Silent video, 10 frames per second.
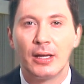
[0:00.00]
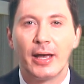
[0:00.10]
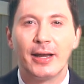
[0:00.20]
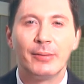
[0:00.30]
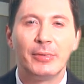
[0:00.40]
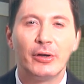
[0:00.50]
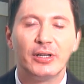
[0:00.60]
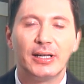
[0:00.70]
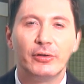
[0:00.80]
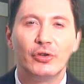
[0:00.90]
and I'm here to
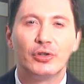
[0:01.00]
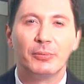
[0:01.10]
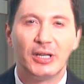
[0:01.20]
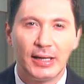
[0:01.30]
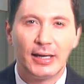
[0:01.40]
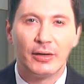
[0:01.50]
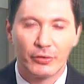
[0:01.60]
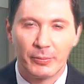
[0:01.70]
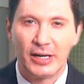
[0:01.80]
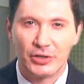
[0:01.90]
give you some key
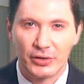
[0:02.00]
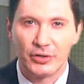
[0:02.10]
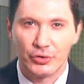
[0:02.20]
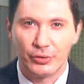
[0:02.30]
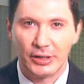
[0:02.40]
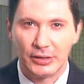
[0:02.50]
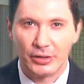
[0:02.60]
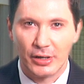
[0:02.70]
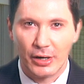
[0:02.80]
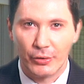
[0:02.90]
information that you'll need to
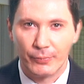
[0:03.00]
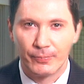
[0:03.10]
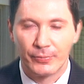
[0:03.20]
know.